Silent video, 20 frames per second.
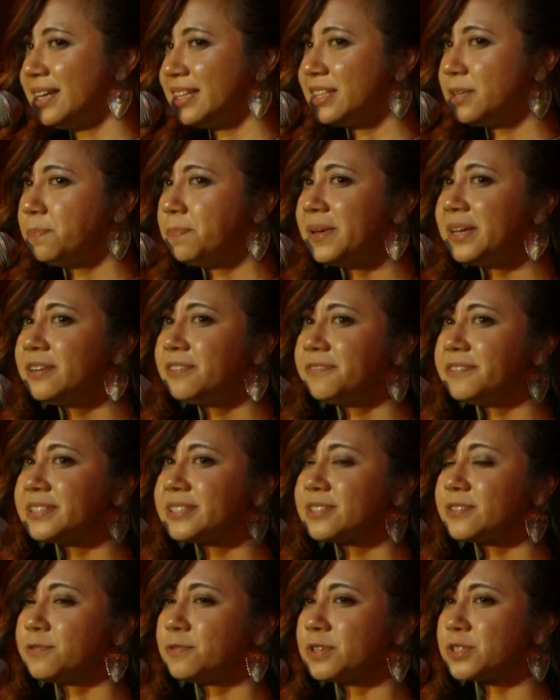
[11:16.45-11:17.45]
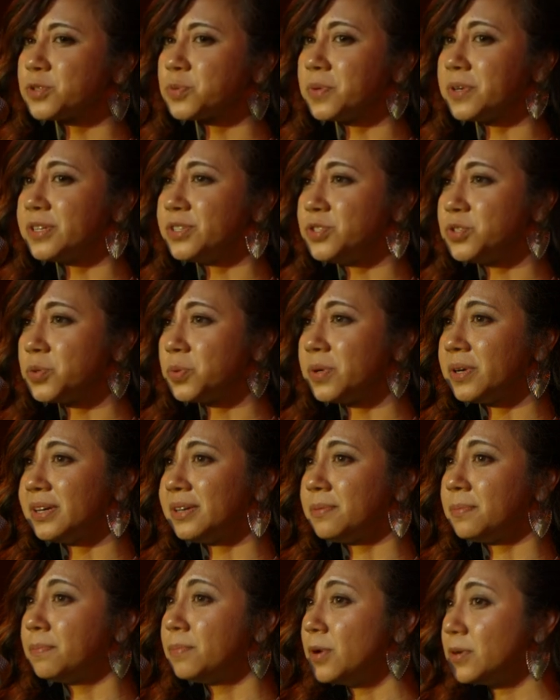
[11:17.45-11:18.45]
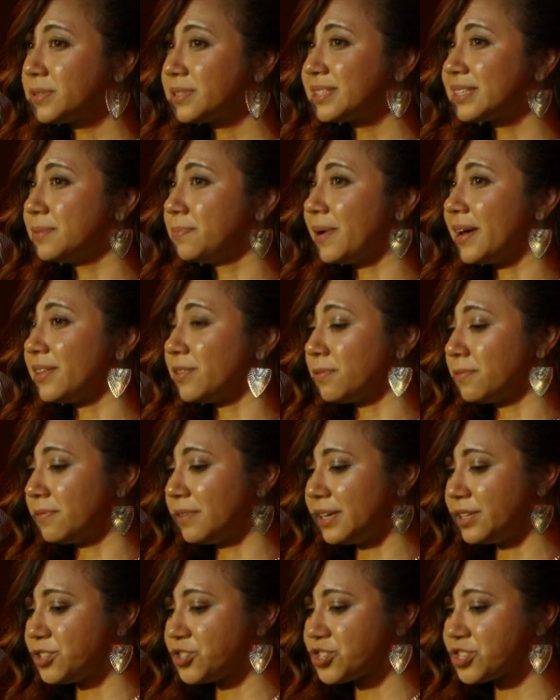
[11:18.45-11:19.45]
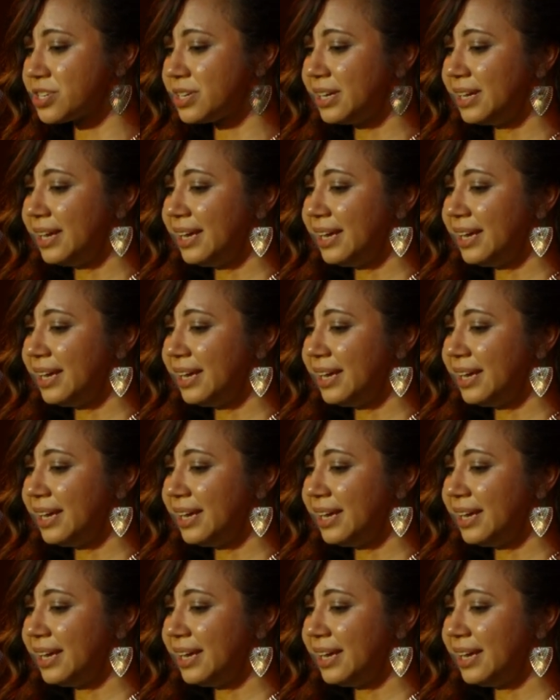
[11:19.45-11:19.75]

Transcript: the benefits of which were enjoyed mostly by the rich,